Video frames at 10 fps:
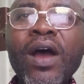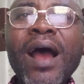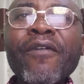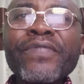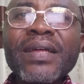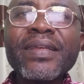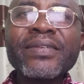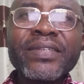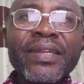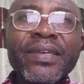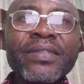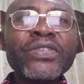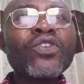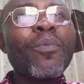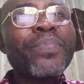after the training,
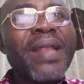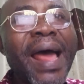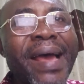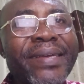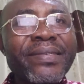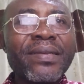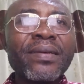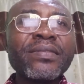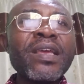supplies